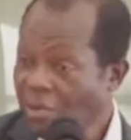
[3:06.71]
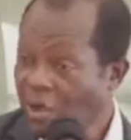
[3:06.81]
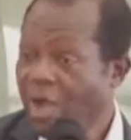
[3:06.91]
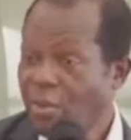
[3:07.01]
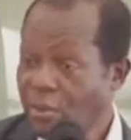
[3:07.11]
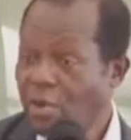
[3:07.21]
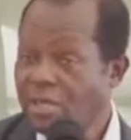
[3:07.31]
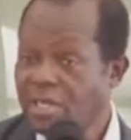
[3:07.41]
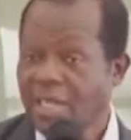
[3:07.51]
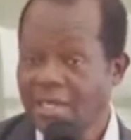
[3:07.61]
going
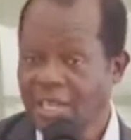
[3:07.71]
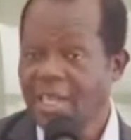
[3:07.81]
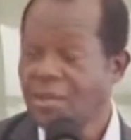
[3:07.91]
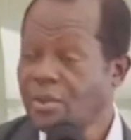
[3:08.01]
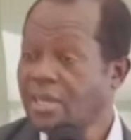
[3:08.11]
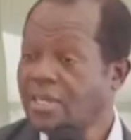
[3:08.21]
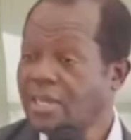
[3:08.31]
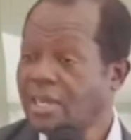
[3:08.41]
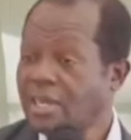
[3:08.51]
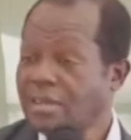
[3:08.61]
abroad, they'll tell you
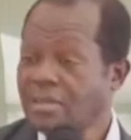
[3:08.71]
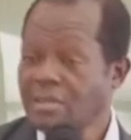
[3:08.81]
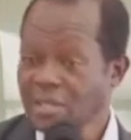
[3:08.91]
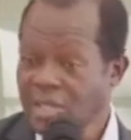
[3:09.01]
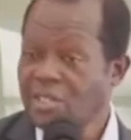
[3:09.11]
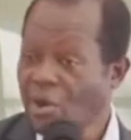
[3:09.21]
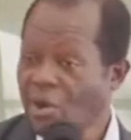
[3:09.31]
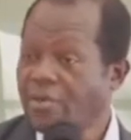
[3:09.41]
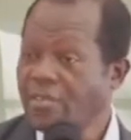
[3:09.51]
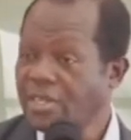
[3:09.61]
that since
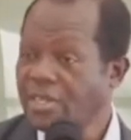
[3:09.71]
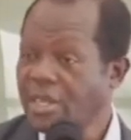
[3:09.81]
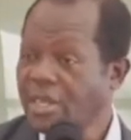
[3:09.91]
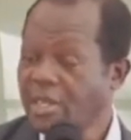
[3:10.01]
COVID,